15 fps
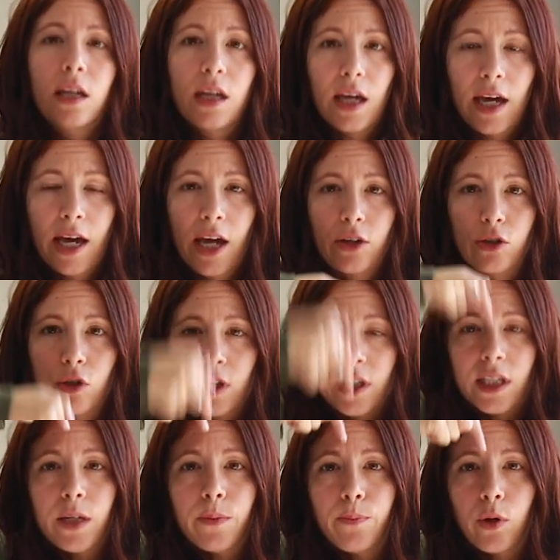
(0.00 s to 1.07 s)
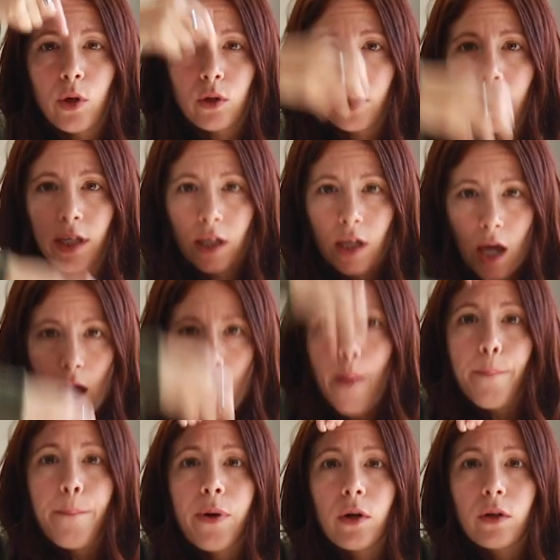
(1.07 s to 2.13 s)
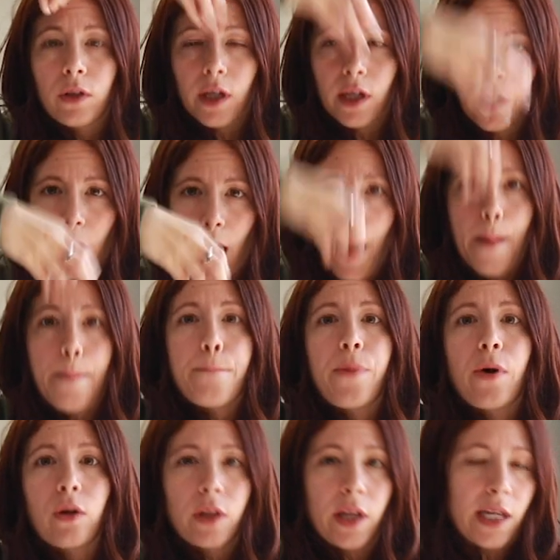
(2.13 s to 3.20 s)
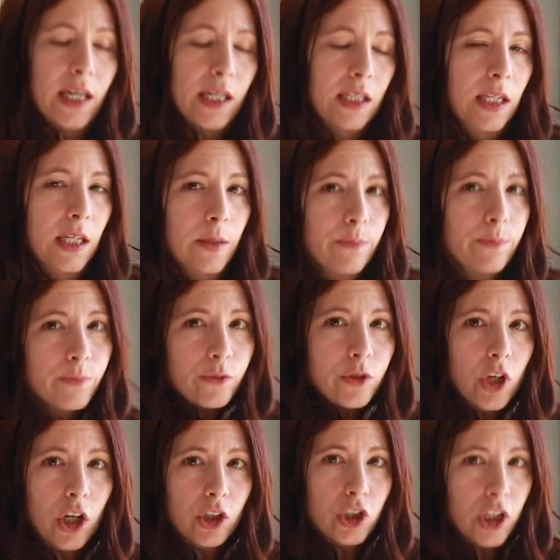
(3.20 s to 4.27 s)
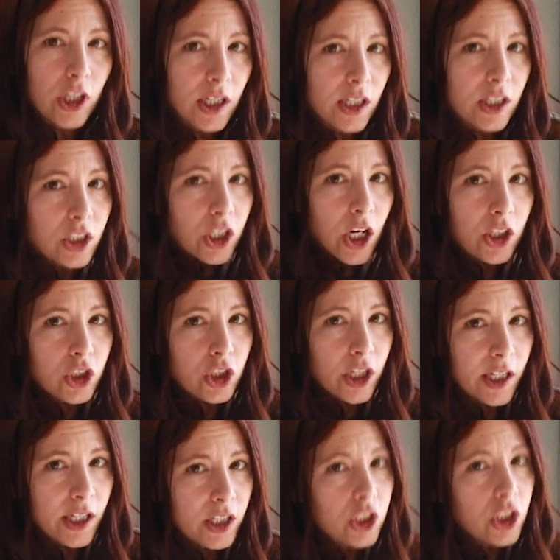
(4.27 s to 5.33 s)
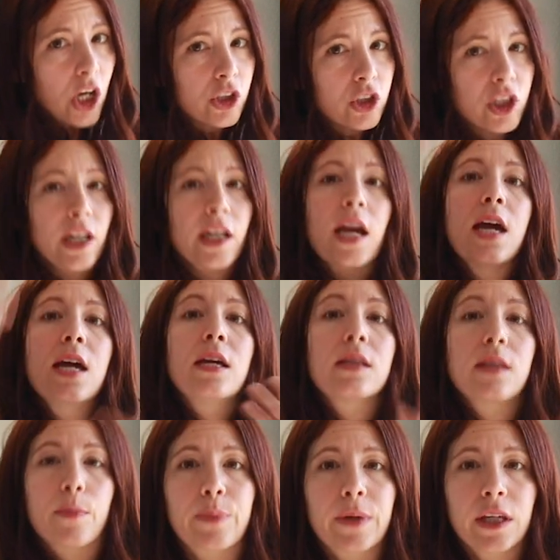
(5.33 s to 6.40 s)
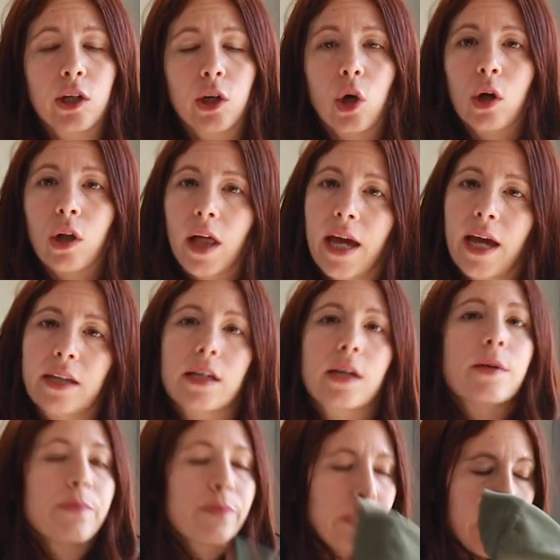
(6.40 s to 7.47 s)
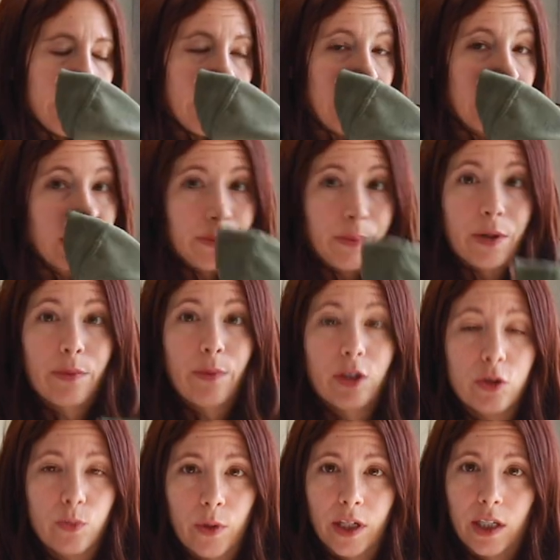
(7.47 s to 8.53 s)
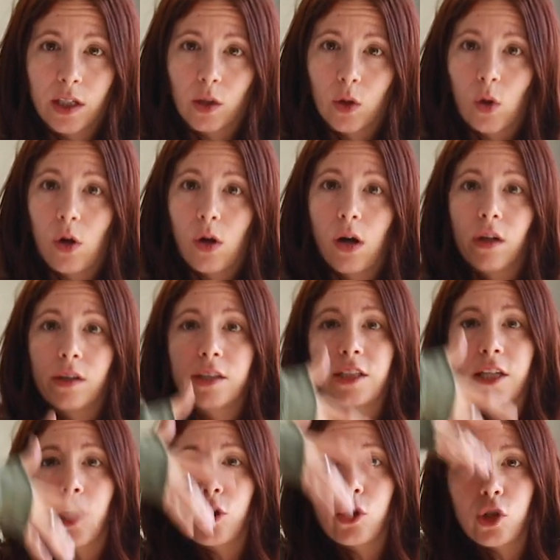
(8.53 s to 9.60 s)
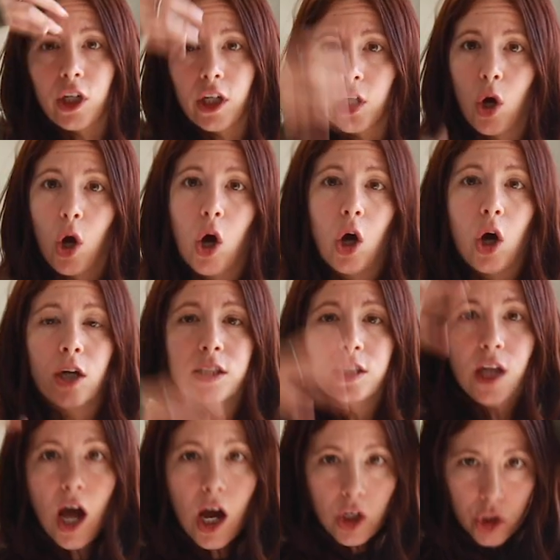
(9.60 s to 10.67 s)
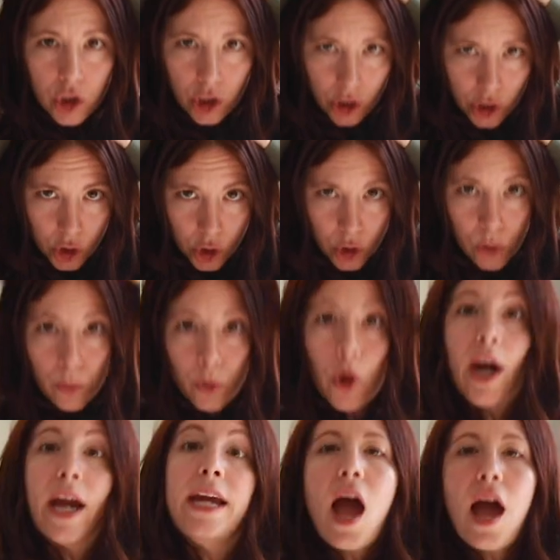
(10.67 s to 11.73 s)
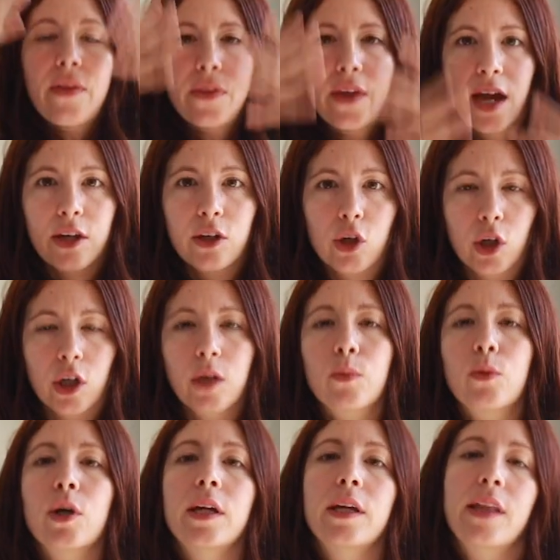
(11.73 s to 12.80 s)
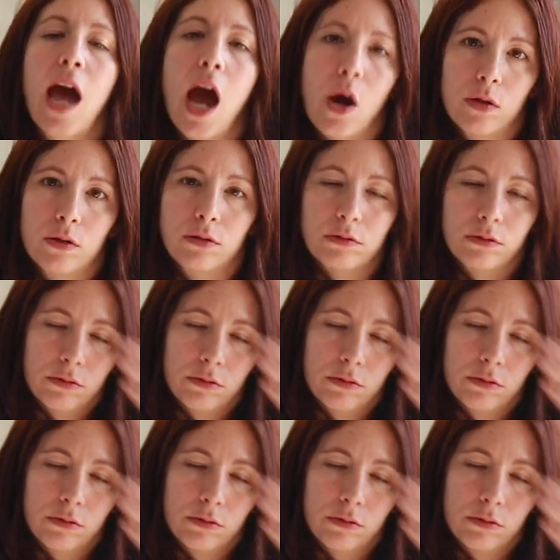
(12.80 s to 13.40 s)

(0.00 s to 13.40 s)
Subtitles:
And you're gonna keep pulling, and keep touching and touching and touching the pineal gland. And that's pretty much bringing all this energy and all this oxygen to your brain. And then you're gonna breathe out.